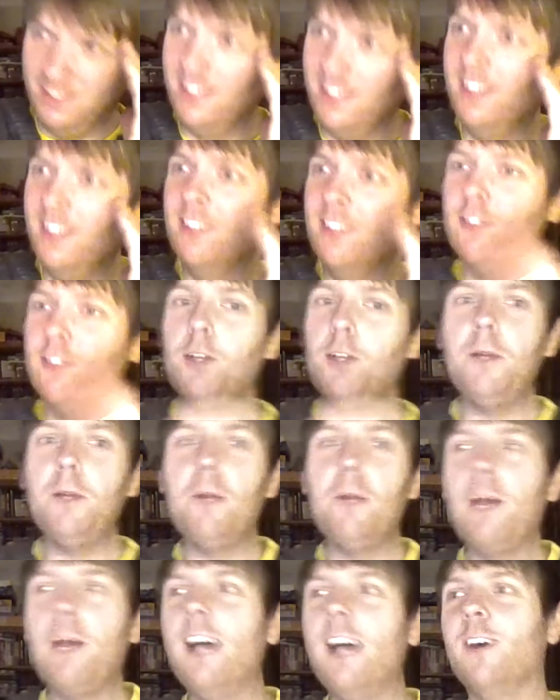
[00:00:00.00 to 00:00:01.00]
Tubular
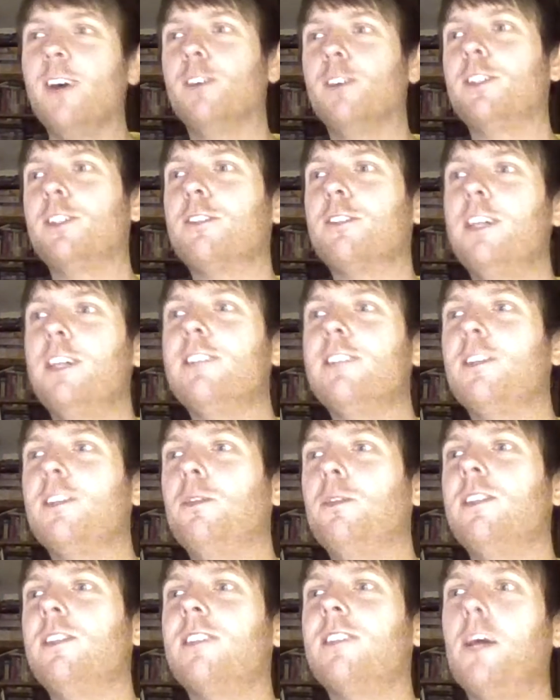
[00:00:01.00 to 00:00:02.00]
Bells is credited
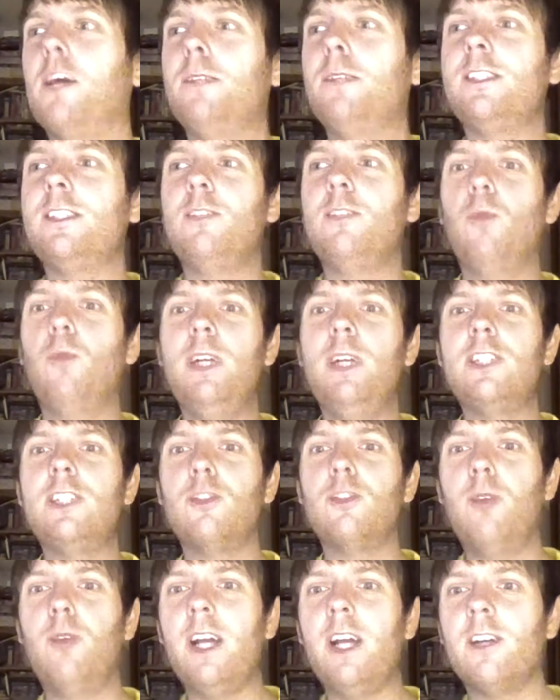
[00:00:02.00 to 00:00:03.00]
with establishing which
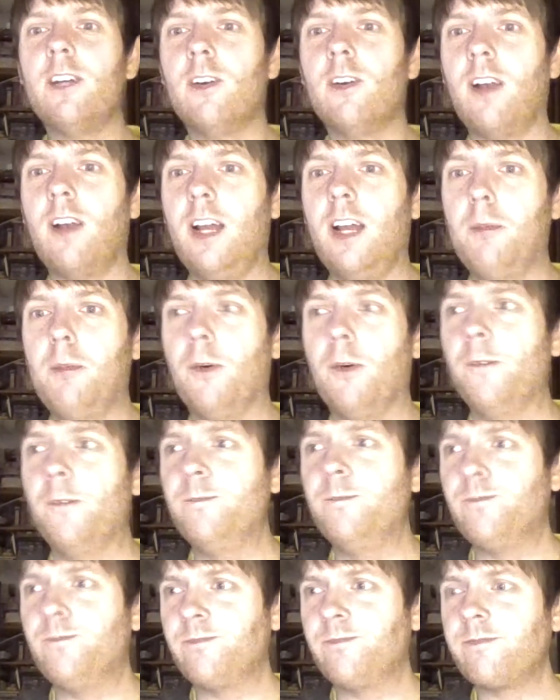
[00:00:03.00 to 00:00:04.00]
record label?
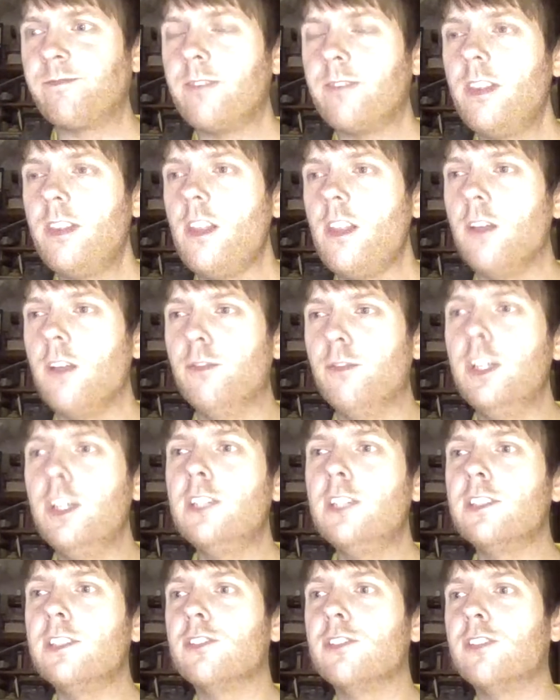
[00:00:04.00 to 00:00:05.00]

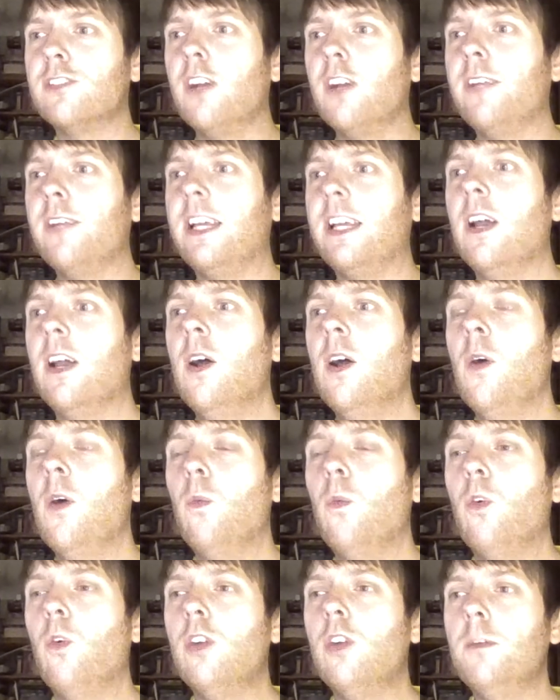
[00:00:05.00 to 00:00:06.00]
Virgin, Sony,
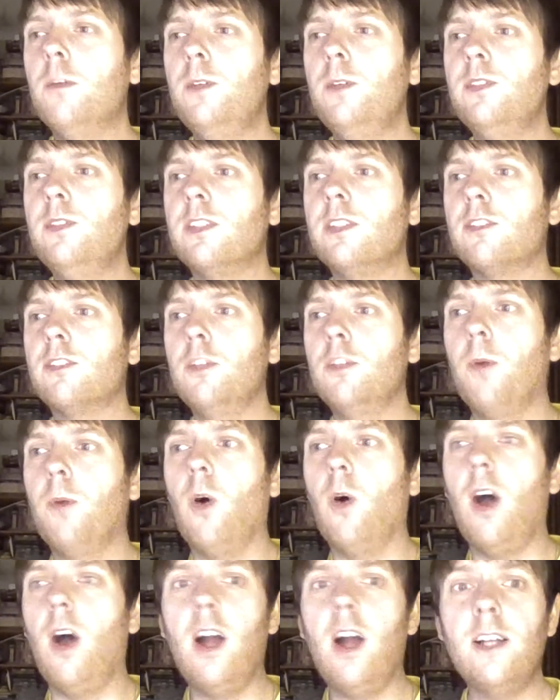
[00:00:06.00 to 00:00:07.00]
Warner Music Group,
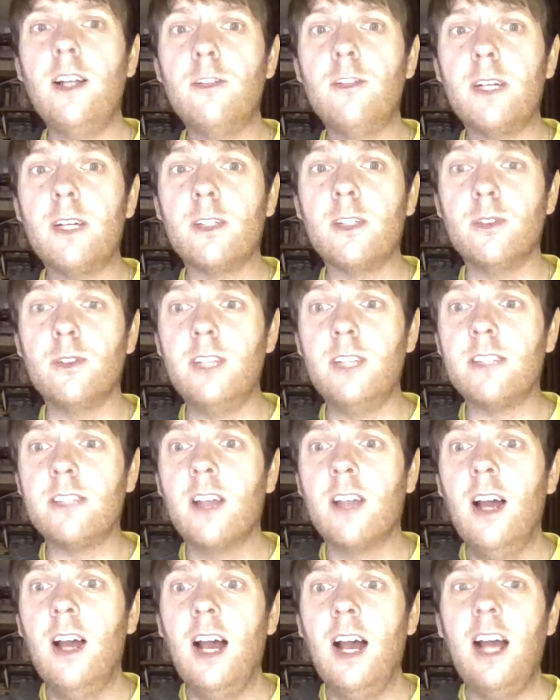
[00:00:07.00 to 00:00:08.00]
or Island Records? Yes,
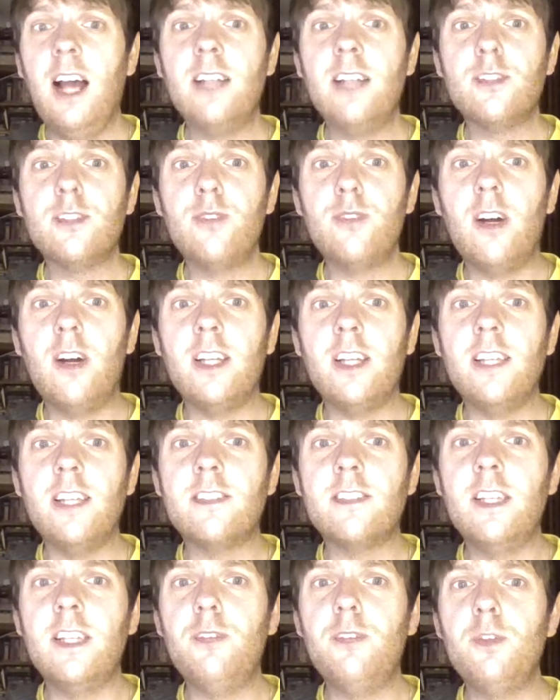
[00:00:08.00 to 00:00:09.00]
Ash Fry.
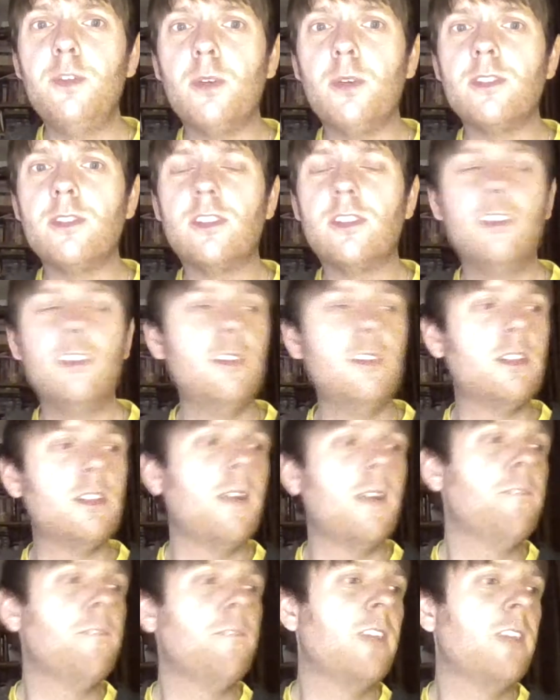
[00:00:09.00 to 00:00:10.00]
Yes, if you want to do,
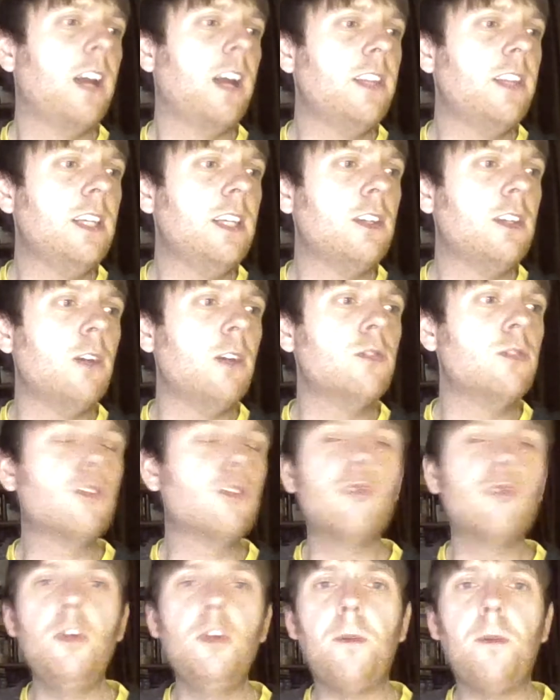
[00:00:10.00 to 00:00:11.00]
I think you go into
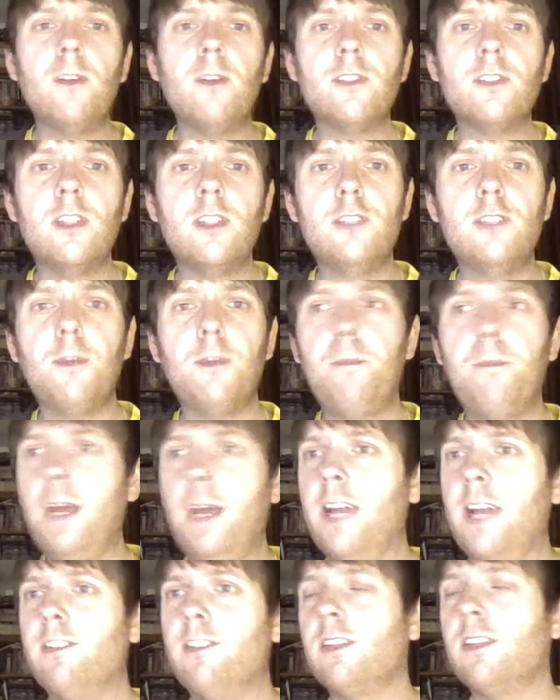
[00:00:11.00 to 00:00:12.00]
Groupon, search for
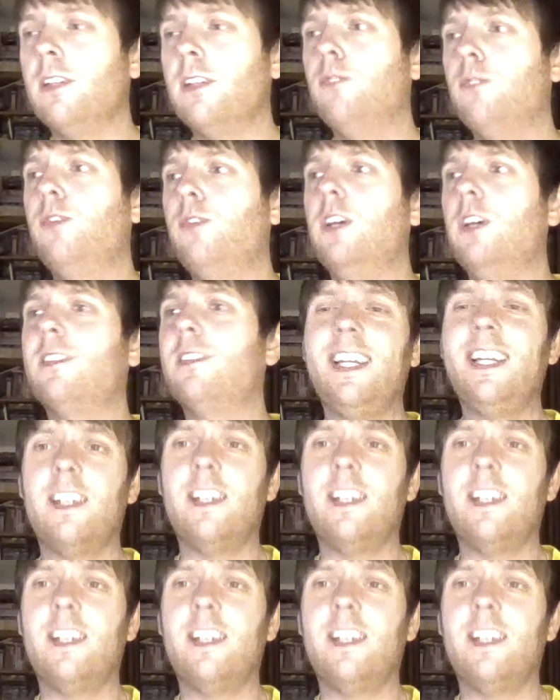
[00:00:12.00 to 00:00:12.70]
beer. It's like the first.